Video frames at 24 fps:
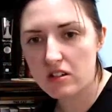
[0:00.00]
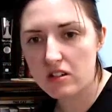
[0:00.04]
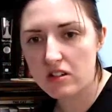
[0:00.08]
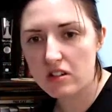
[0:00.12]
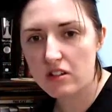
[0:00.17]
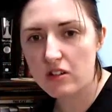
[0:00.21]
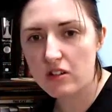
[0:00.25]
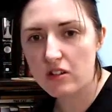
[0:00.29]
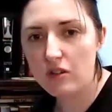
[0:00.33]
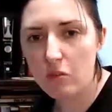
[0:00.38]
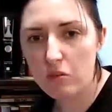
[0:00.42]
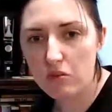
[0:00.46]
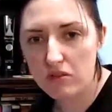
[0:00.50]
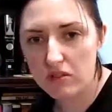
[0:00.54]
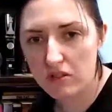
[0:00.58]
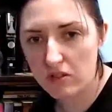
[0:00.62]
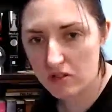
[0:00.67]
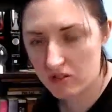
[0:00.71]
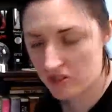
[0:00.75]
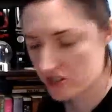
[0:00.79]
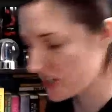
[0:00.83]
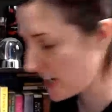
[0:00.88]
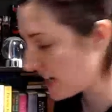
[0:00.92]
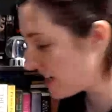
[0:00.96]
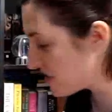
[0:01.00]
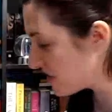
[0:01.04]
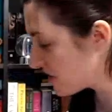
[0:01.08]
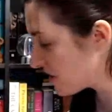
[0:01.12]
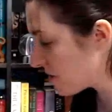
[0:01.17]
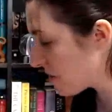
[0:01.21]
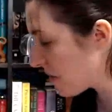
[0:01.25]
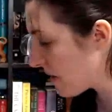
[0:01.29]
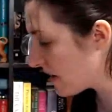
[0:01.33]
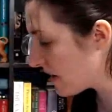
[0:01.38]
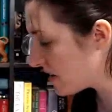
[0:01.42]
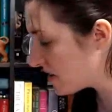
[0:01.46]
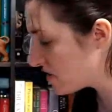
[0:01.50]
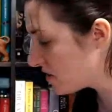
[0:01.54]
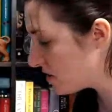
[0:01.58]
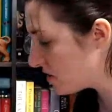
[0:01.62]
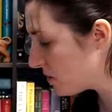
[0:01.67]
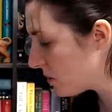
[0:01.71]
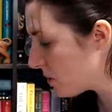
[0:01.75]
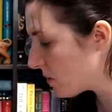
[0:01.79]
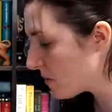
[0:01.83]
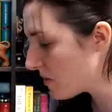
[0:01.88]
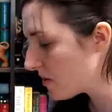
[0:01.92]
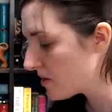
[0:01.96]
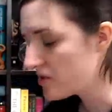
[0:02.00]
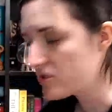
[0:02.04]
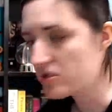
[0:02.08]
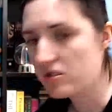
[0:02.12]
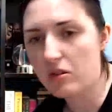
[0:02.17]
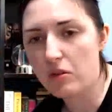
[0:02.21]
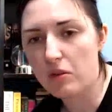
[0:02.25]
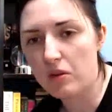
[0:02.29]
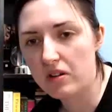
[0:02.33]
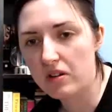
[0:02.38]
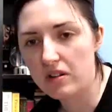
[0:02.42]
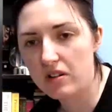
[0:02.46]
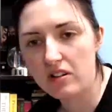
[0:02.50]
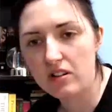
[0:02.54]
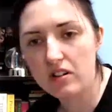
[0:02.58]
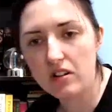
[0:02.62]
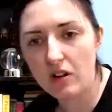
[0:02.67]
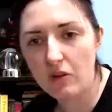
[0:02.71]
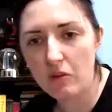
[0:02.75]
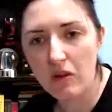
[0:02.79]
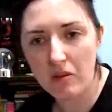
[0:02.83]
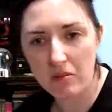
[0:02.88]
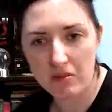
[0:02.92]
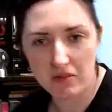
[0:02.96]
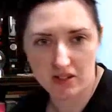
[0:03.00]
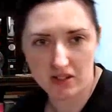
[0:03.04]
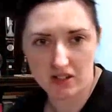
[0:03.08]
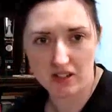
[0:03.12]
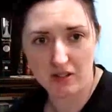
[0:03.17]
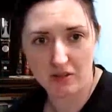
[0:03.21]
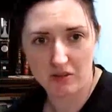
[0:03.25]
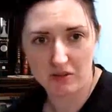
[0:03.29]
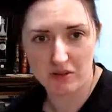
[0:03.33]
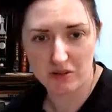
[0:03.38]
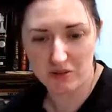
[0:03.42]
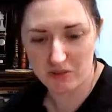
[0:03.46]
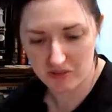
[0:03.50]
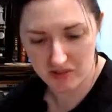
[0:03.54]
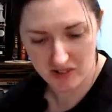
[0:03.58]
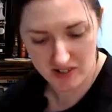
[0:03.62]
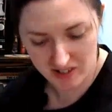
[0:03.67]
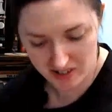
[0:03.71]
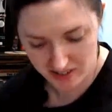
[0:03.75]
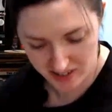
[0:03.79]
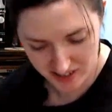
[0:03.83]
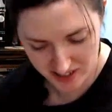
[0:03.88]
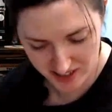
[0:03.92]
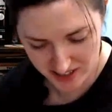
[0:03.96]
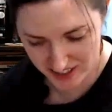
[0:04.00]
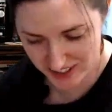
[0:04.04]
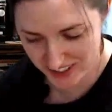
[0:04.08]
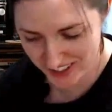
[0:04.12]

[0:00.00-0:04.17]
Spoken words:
You're changing your mind to orange, or you don't want me to use orange?